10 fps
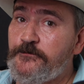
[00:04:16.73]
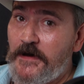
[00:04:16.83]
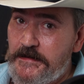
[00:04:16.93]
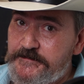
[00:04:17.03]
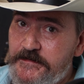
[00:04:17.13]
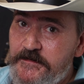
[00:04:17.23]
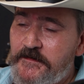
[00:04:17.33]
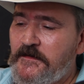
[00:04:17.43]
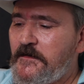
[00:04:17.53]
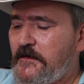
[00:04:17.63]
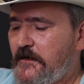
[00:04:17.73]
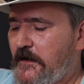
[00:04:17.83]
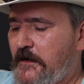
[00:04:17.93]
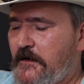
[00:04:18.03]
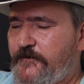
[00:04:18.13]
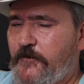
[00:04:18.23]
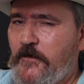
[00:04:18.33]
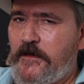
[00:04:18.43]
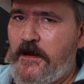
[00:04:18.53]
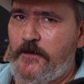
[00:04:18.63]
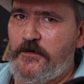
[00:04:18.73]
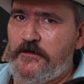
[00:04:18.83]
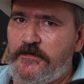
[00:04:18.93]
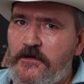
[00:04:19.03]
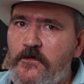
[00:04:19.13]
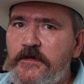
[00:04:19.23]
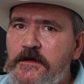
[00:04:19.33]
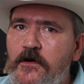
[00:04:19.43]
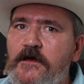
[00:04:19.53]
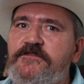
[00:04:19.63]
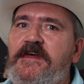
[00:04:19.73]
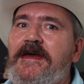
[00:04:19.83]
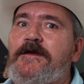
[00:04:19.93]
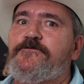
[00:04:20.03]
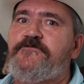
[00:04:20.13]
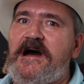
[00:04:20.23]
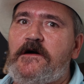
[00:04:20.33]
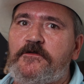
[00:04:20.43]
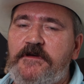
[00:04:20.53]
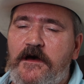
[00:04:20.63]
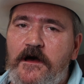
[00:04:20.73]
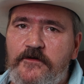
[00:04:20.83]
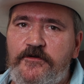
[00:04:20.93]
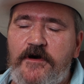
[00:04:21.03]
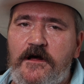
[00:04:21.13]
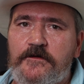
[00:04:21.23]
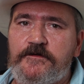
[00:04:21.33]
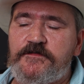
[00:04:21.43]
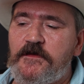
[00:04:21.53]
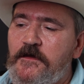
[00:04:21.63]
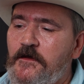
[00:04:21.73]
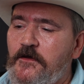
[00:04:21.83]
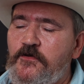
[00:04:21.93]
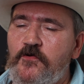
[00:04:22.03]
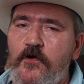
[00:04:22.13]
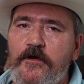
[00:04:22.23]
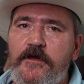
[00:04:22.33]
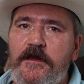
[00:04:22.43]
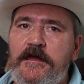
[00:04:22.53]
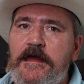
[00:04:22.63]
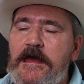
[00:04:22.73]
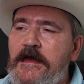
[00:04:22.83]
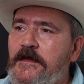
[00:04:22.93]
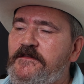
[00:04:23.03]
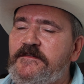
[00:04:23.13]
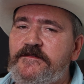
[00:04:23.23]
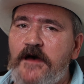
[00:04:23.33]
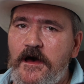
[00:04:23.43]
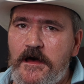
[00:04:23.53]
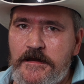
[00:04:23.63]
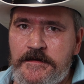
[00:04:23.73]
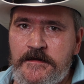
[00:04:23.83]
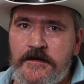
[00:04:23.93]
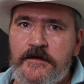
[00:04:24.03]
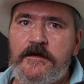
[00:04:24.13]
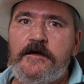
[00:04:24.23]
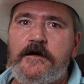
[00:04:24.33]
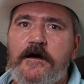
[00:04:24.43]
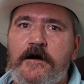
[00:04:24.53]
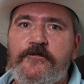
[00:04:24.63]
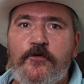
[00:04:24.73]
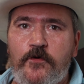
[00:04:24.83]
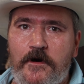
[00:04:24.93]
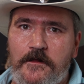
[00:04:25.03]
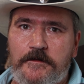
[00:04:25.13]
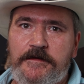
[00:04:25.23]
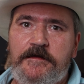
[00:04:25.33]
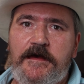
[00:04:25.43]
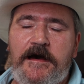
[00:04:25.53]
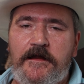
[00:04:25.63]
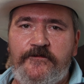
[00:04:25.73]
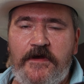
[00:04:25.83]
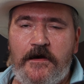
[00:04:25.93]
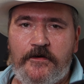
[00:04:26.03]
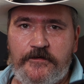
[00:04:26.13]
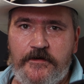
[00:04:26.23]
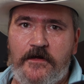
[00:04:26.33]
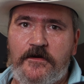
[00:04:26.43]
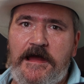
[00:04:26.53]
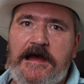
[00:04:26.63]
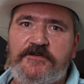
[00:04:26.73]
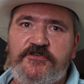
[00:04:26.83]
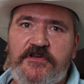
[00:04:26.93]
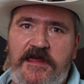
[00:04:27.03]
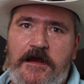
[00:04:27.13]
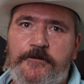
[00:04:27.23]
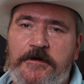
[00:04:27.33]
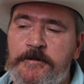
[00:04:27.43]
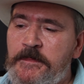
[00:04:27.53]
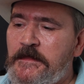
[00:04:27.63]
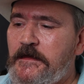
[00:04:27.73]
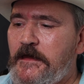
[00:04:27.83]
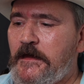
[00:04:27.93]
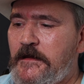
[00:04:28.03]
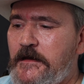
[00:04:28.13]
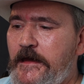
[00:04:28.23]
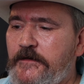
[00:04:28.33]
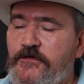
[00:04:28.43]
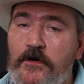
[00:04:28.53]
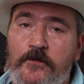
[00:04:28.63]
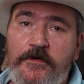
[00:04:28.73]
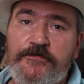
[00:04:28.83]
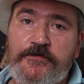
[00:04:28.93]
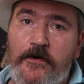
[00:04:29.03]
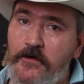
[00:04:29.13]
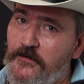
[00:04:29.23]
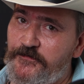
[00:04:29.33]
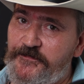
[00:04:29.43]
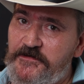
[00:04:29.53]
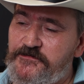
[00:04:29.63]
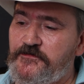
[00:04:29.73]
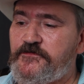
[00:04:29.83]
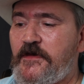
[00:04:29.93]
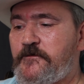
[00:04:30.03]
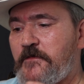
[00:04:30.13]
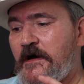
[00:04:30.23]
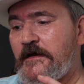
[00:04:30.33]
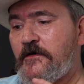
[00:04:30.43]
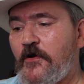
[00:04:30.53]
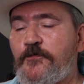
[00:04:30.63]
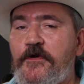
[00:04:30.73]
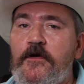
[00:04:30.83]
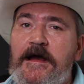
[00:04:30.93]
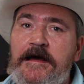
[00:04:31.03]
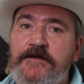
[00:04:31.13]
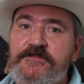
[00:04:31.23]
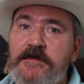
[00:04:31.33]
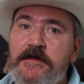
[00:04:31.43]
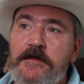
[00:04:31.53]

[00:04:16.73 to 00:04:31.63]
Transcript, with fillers: But uh, for a camera that only costs about $100, you are getting a ton of quality out of a $100 action camera. And it has almost all the features that my GoPro has,